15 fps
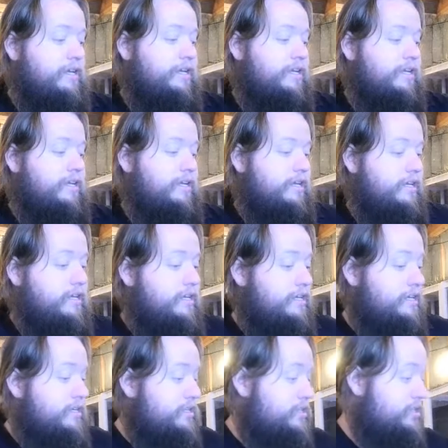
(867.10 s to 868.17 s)

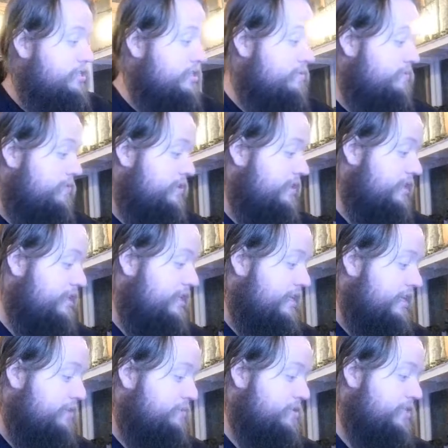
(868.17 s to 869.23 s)
is someone that
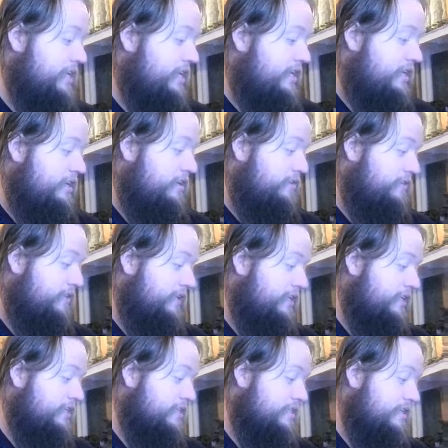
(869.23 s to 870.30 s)
helps take care of
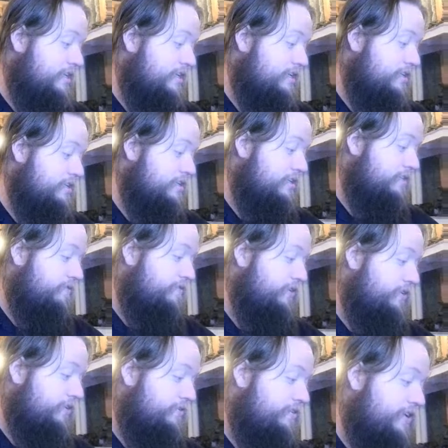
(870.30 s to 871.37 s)
things, the
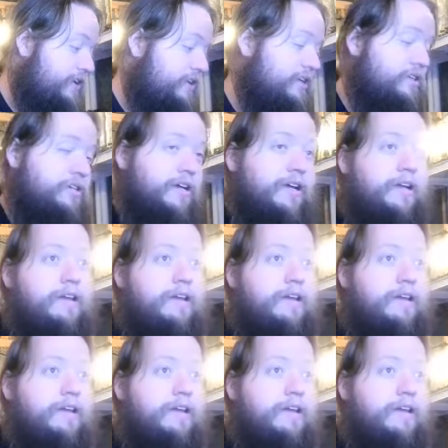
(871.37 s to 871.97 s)
field of knowledge.